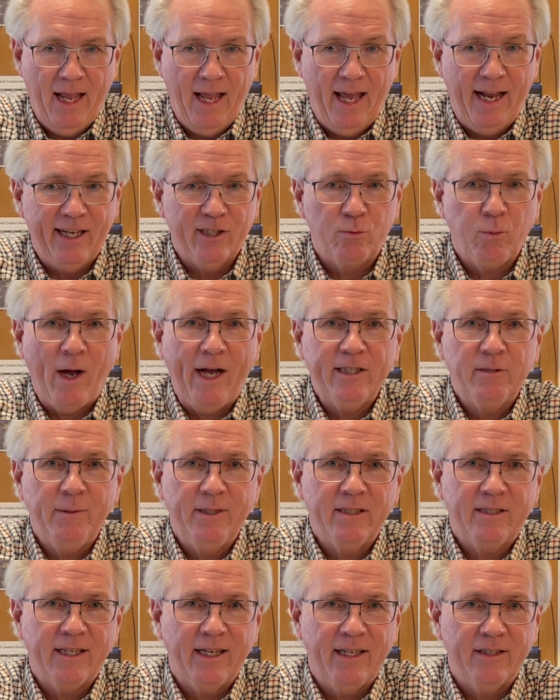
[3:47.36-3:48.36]
And as Wiseman
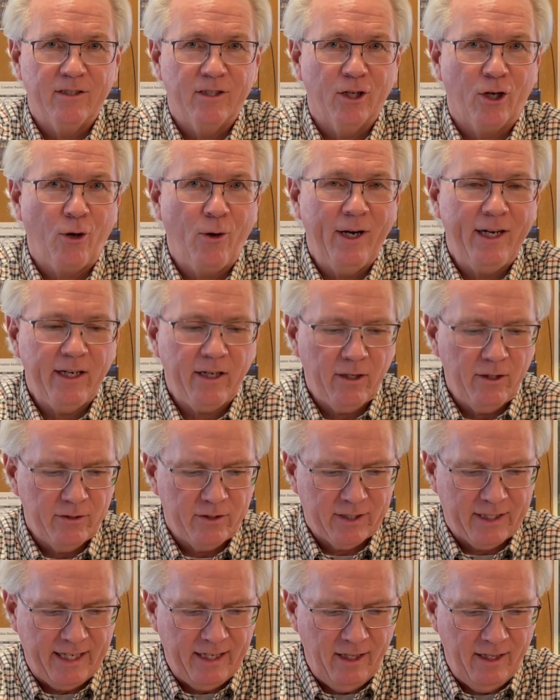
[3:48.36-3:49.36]
says, the critical
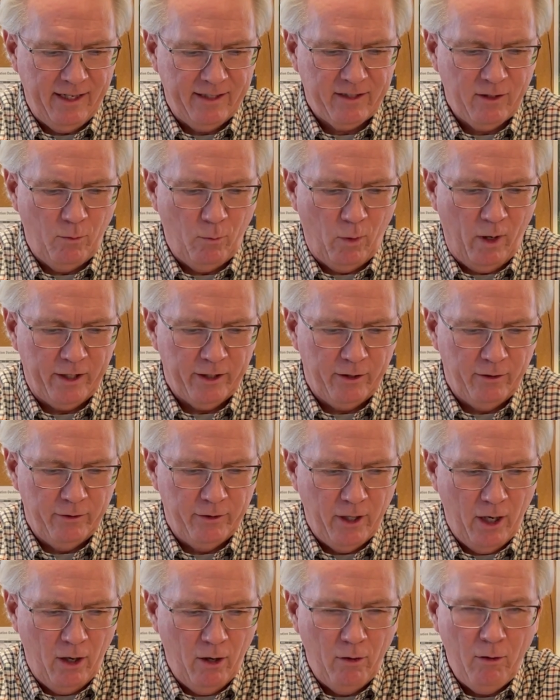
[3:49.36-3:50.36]
skill isn't what you
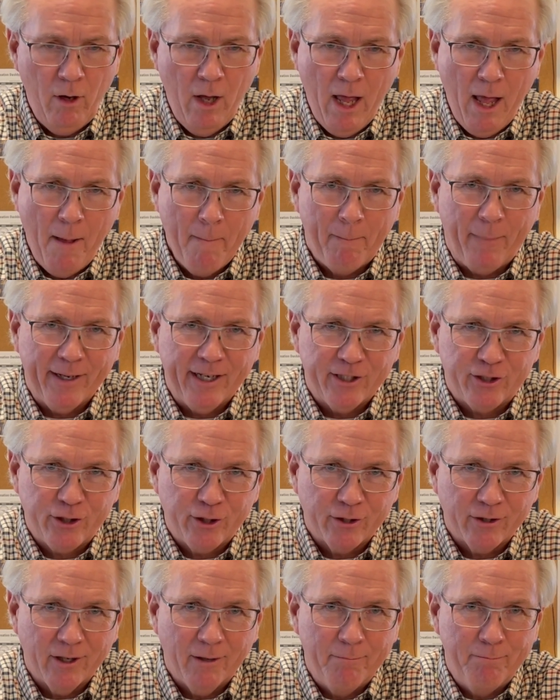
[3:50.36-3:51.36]
know, but it's
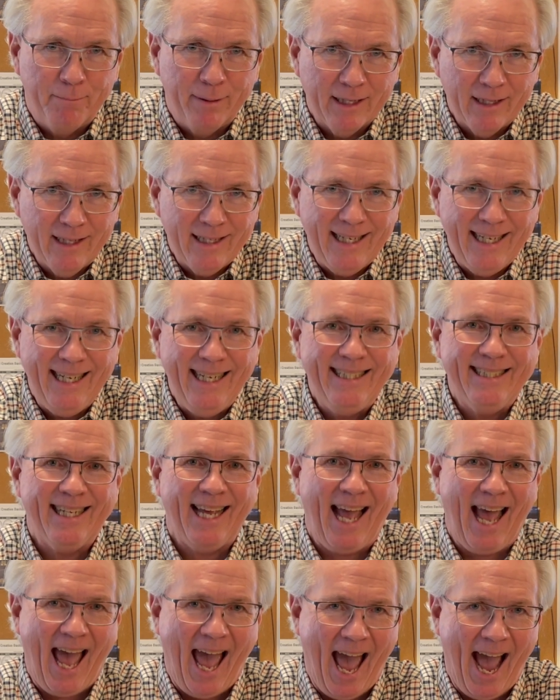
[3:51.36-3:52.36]
your ability
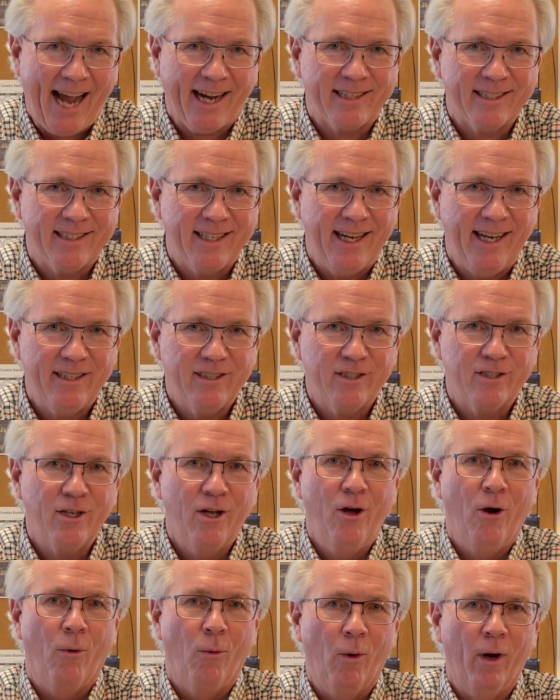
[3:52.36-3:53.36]
to access
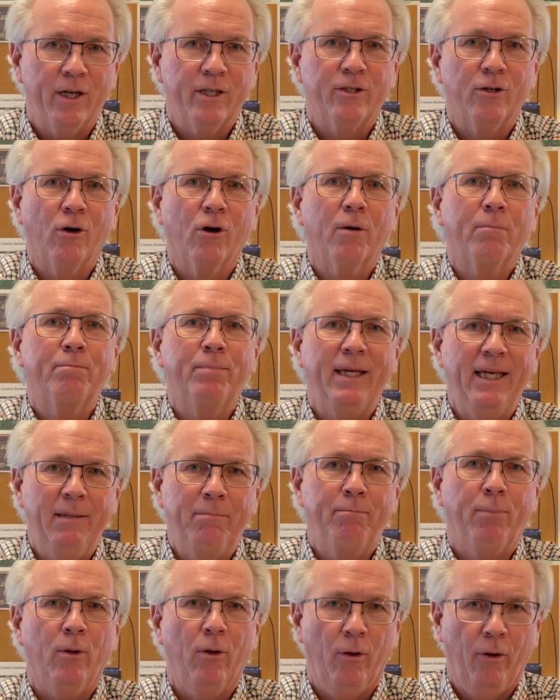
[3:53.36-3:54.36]
what your
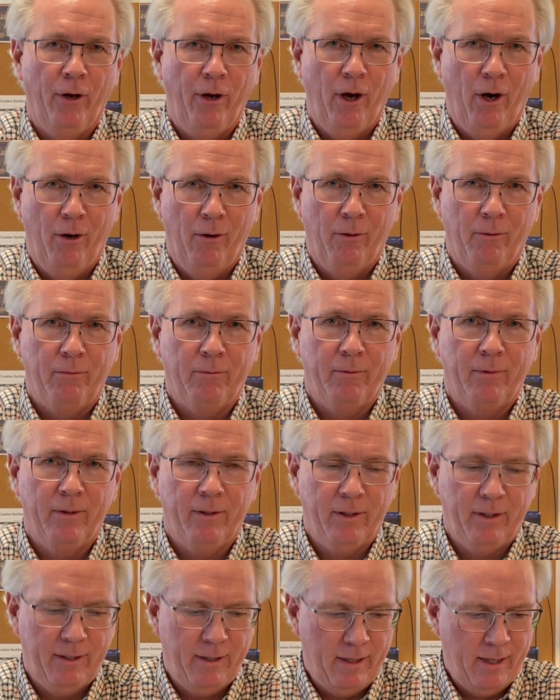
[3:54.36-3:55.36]
people know.
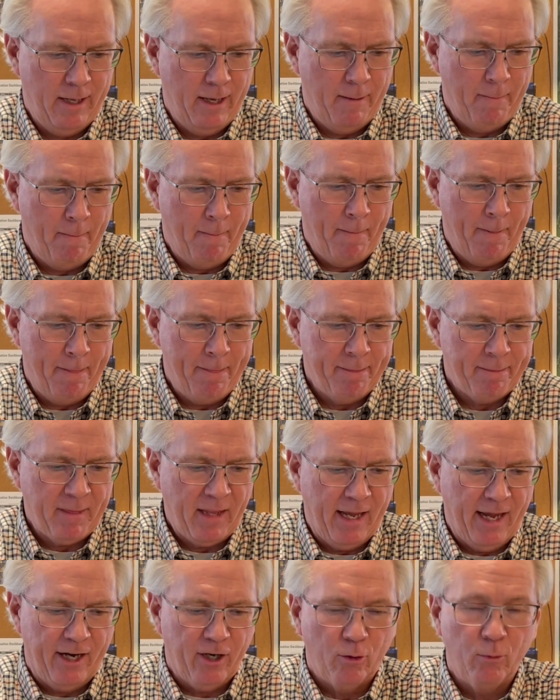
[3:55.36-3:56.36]

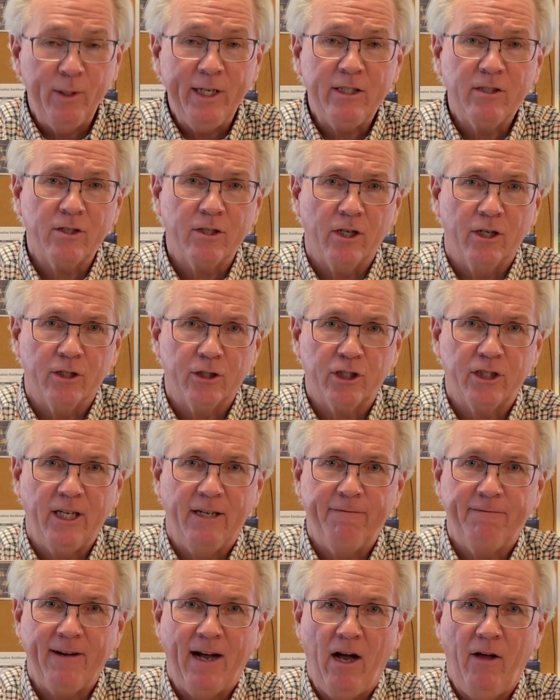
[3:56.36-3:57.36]
In her research, she
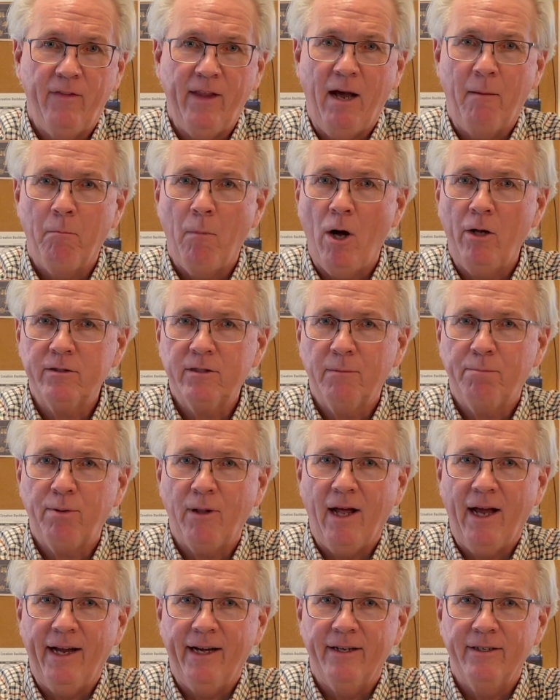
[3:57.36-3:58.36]
found that
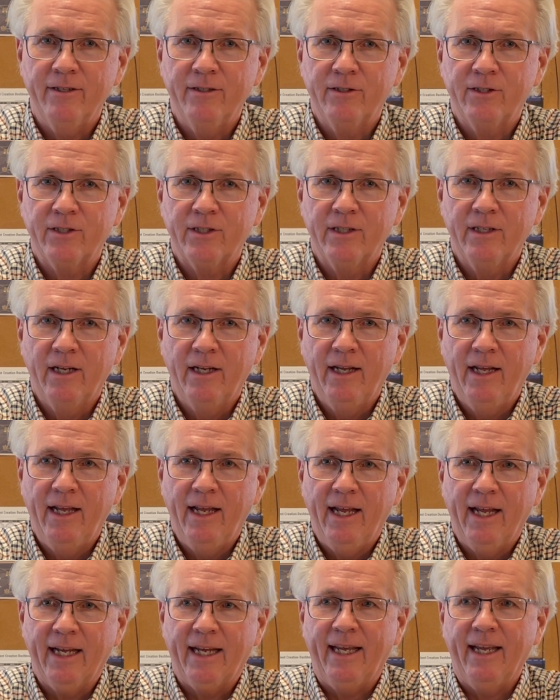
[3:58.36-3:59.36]
multipliers
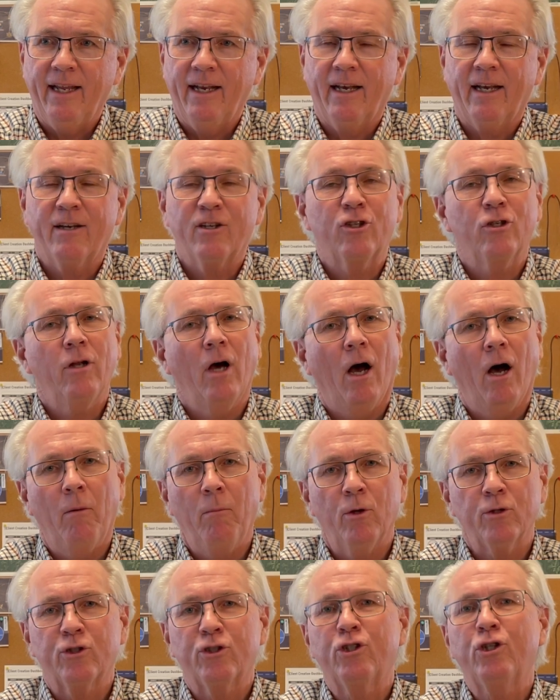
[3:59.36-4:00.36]
get
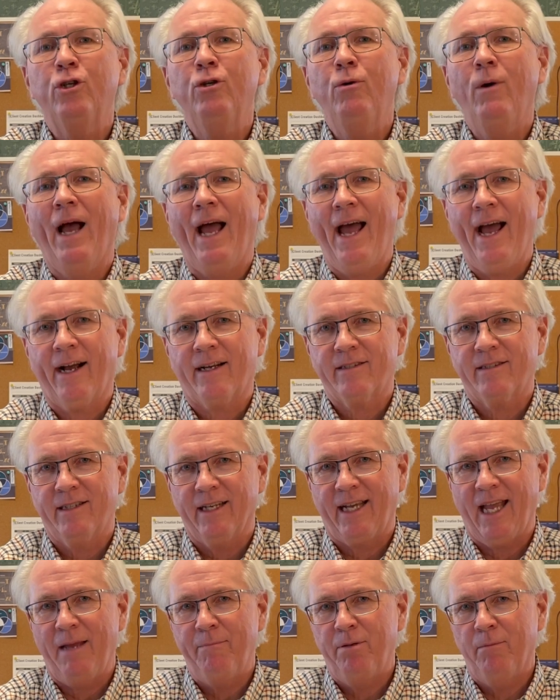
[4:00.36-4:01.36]
almost 2x the
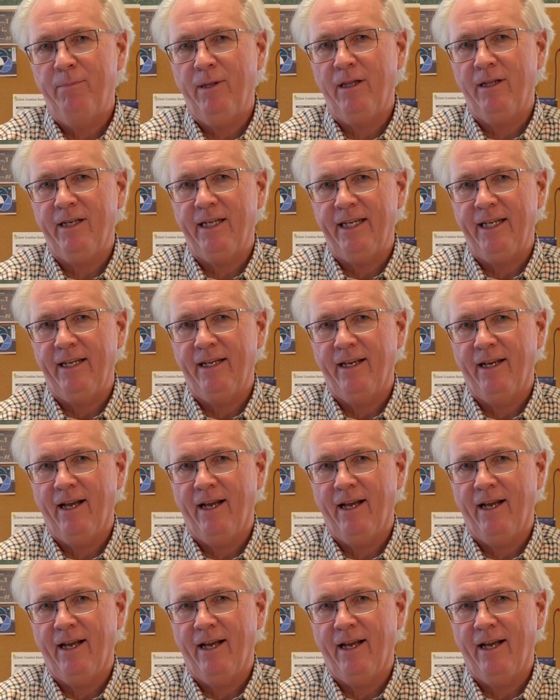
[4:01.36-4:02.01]
capability